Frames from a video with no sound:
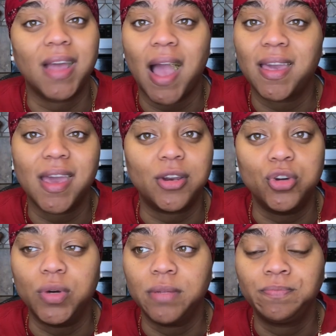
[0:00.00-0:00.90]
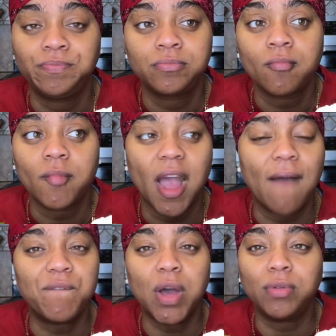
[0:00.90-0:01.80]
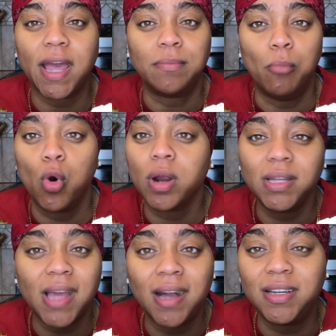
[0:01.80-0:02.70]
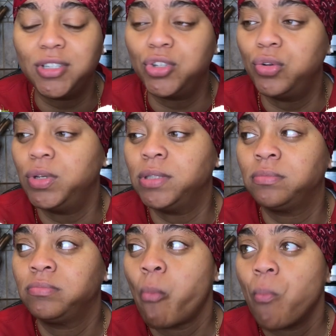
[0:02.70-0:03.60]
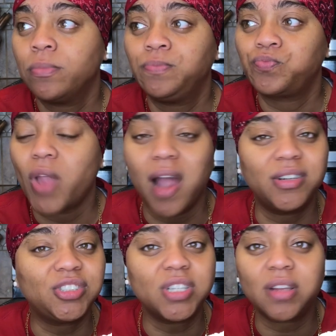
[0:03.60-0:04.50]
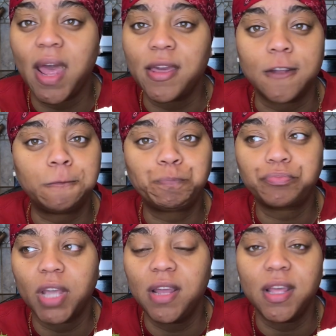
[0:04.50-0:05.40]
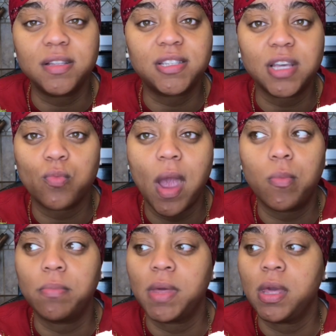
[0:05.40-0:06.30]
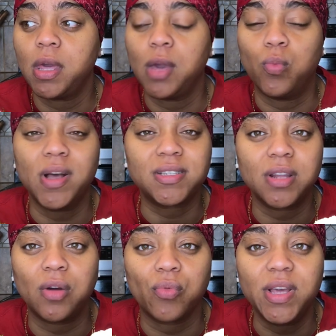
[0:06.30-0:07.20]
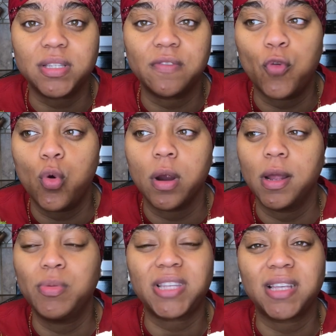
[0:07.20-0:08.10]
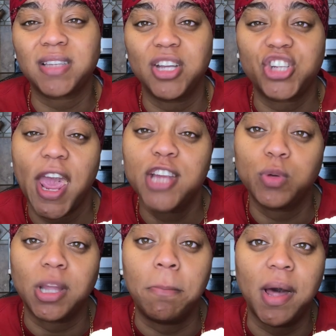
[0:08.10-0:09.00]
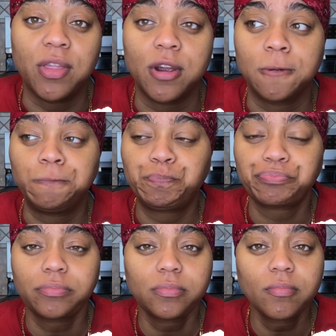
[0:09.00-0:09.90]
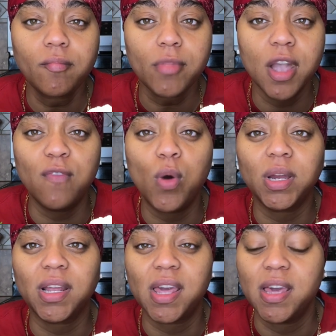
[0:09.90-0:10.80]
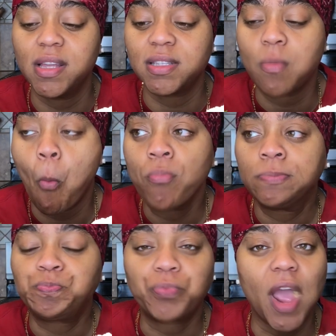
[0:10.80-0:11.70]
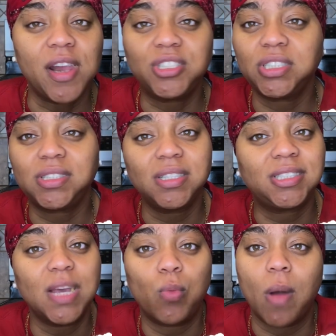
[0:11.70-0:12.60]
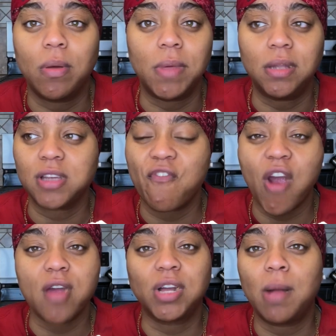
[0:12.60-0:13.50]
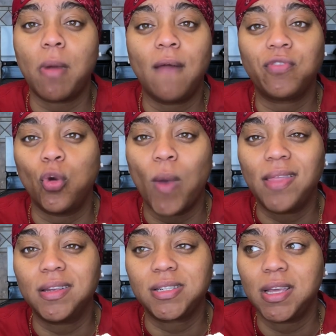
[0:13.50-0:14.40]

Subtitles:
can't do it. I felt like morally I couldn't do it. I just didn't like it. It didn't sit right with me. It wasn't a reason for, it was like a change with a mother of one of the kids. And it just didn't sit well with me for her to come off the way that